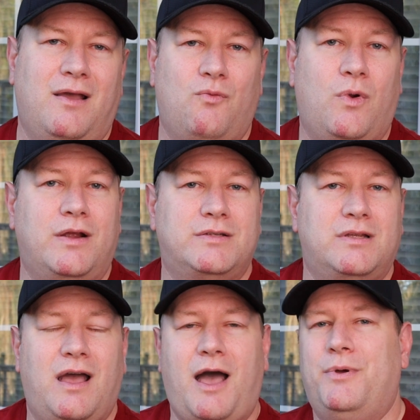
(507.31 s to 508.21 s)
Whereas
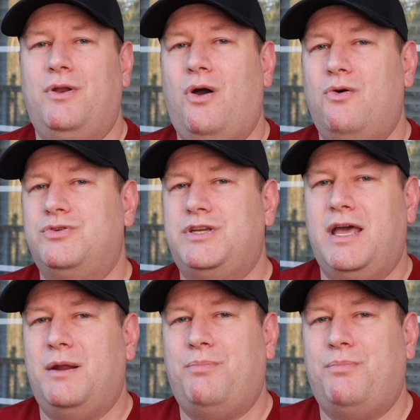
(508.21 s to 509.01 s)
up at Oceana